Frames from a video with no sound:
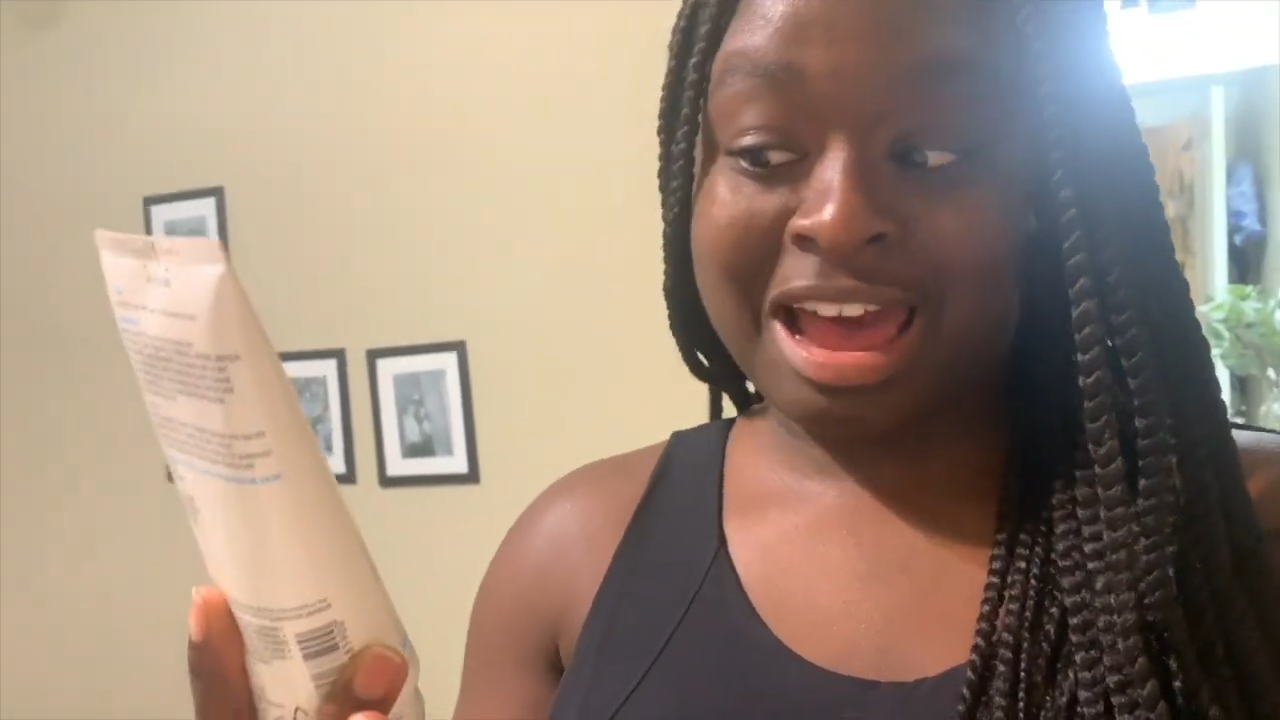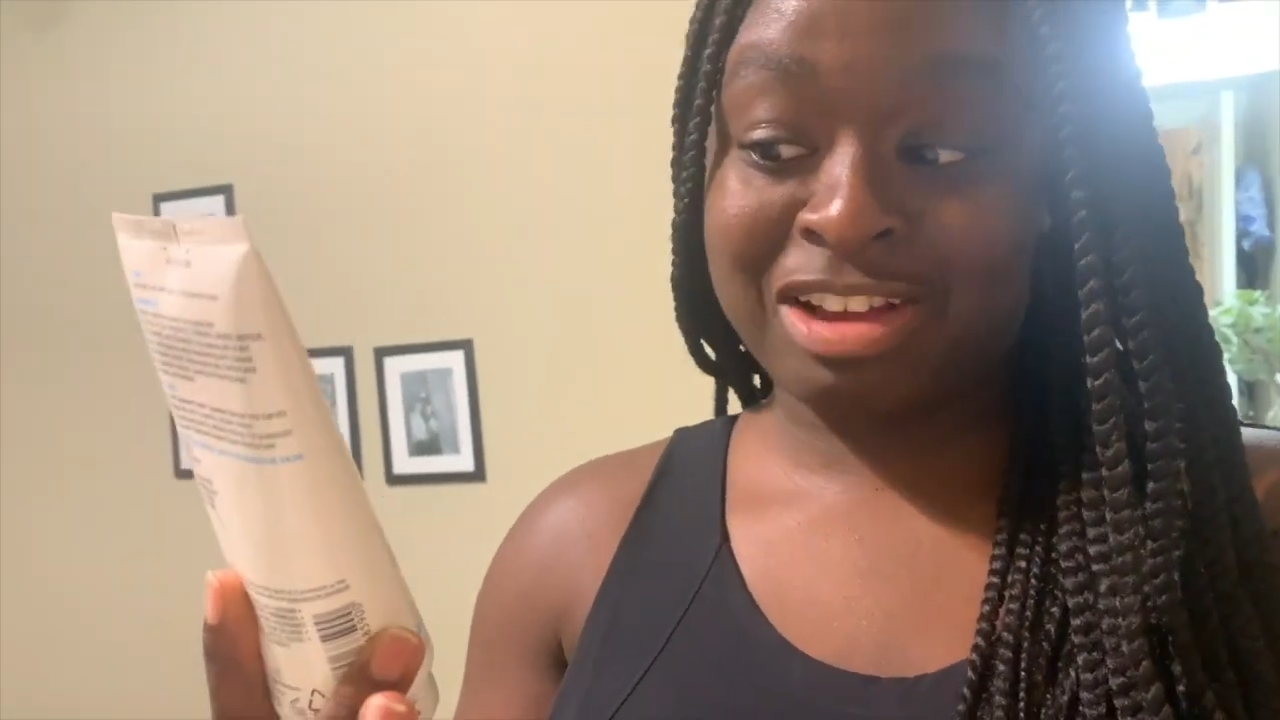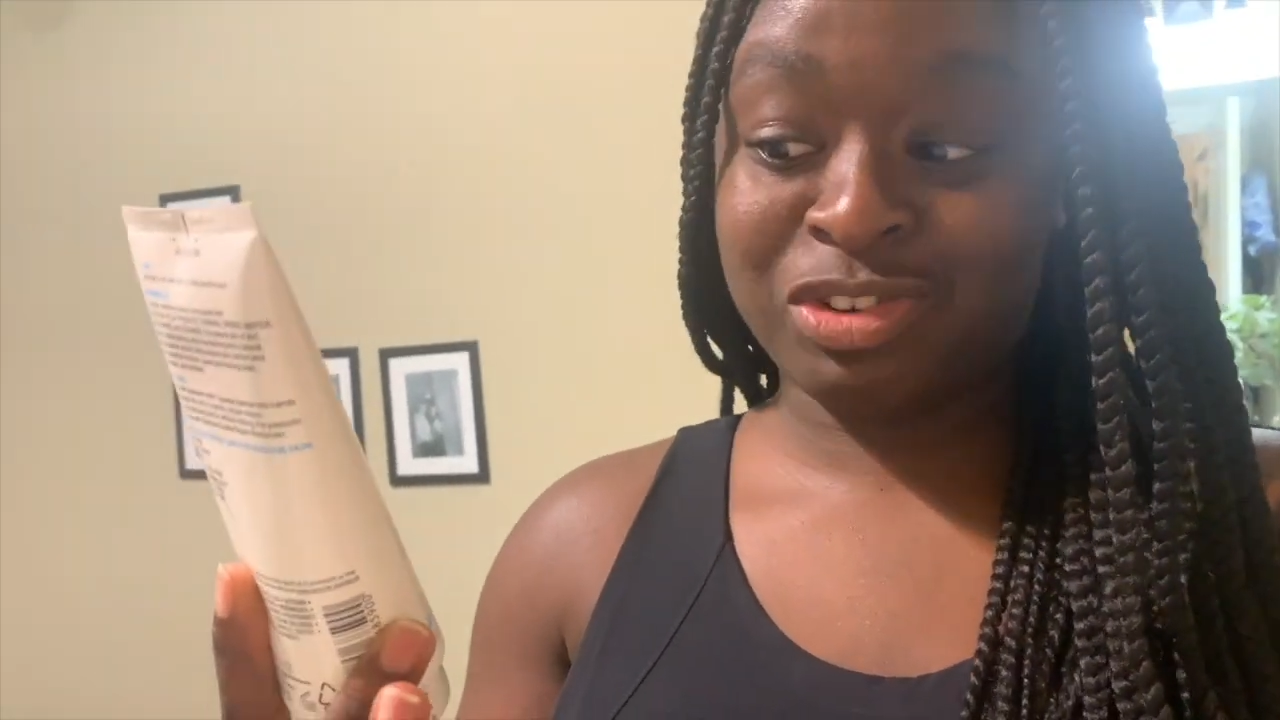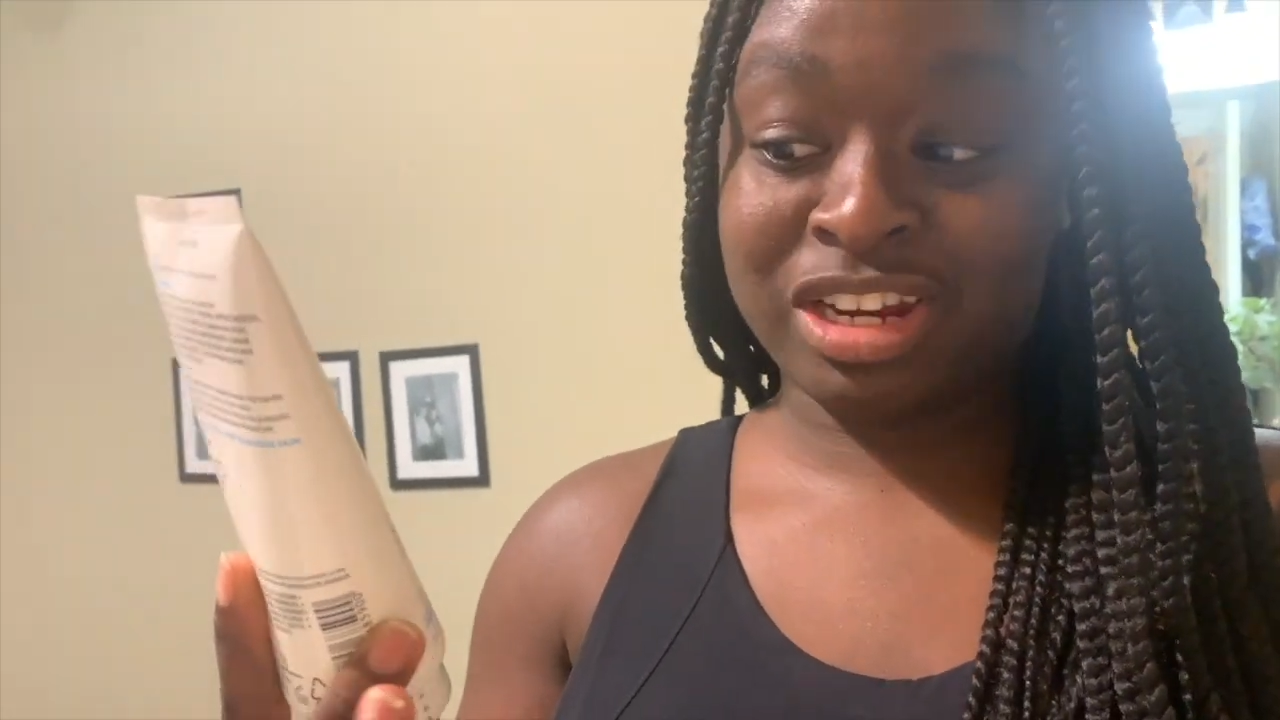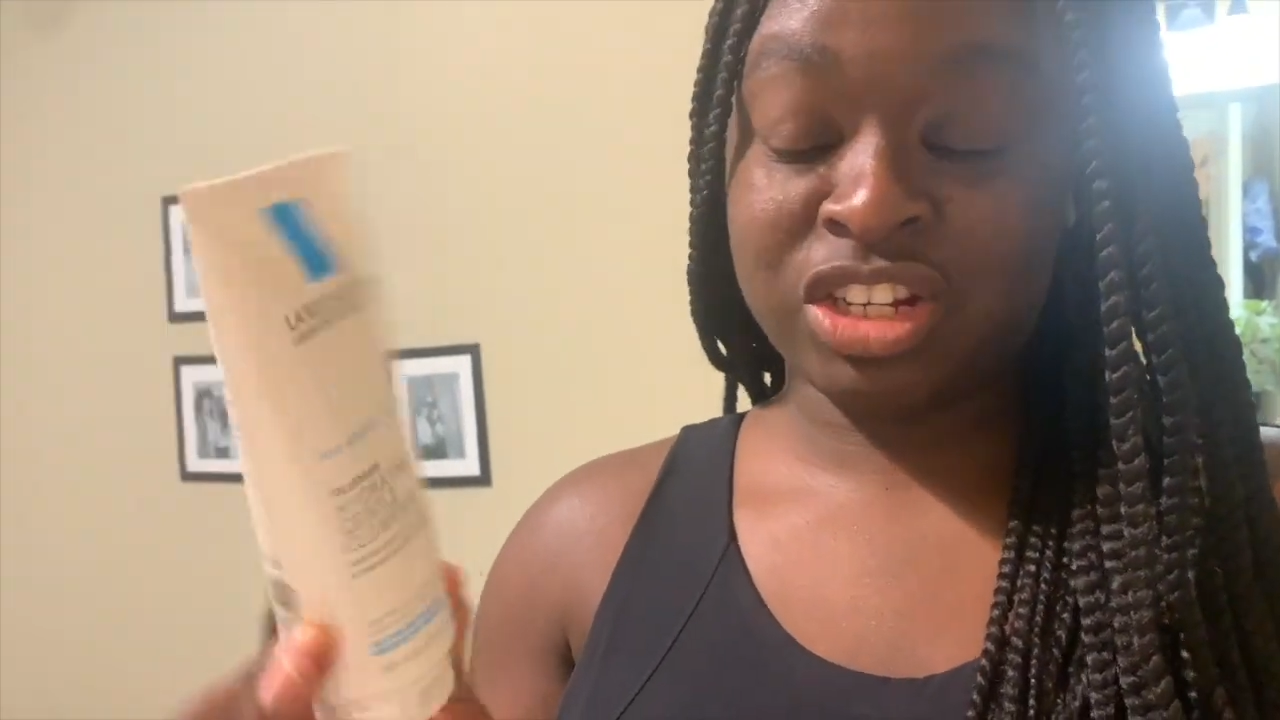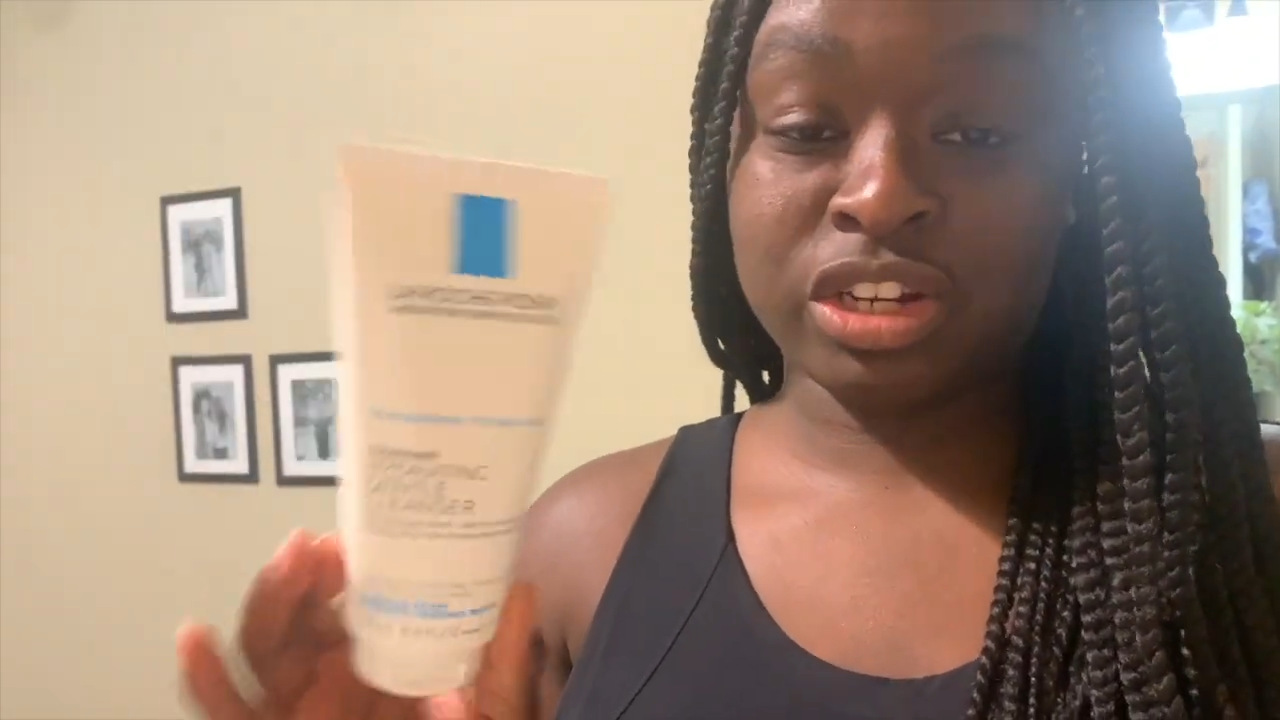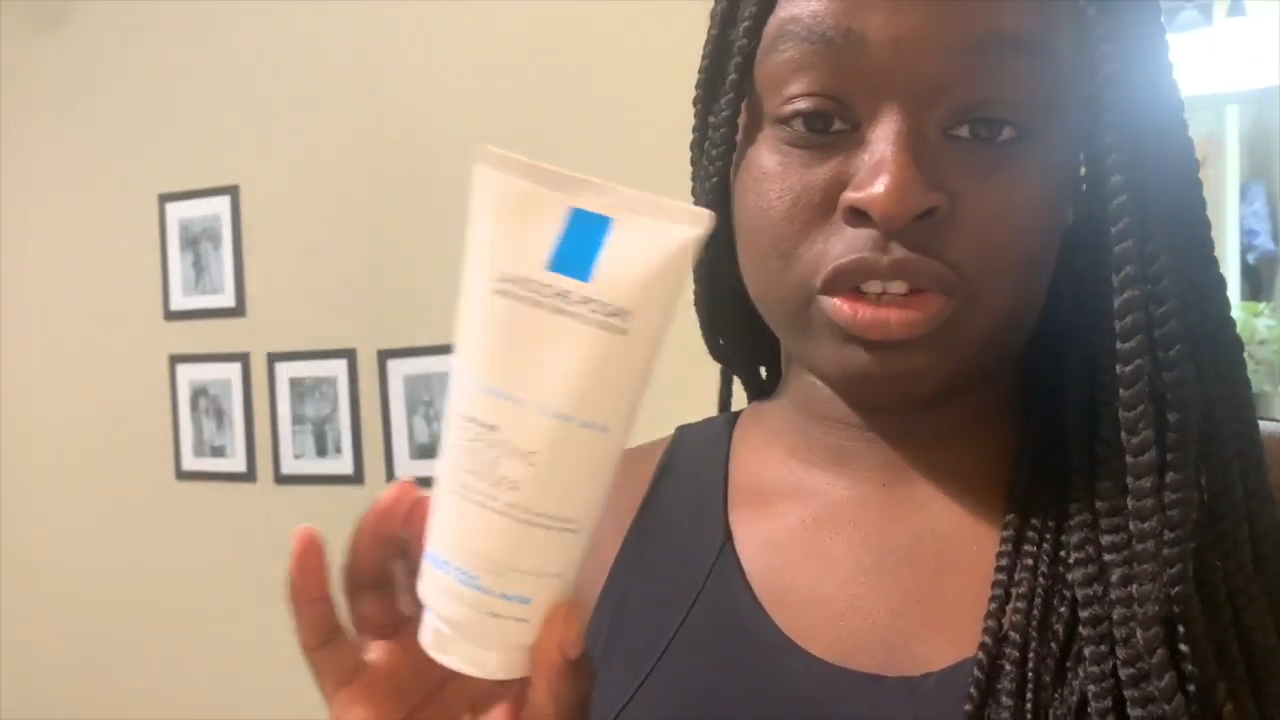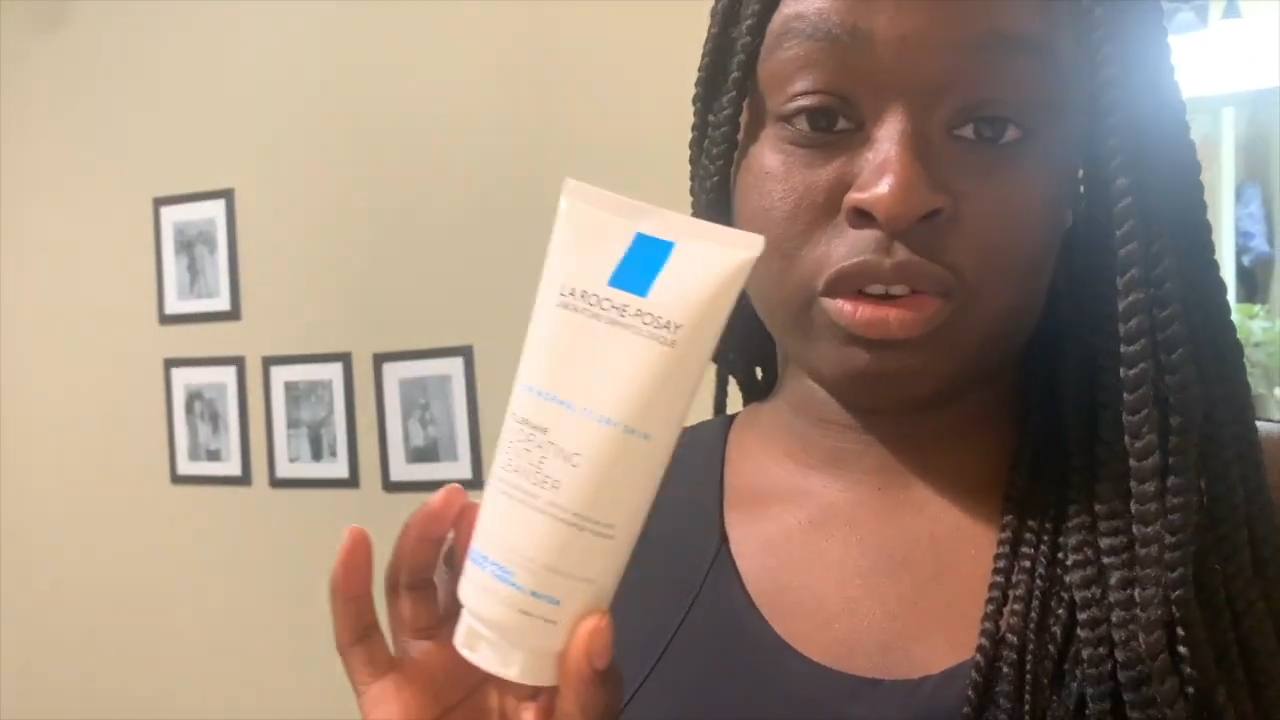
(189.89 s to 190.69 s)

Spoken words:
Hydrating Gentle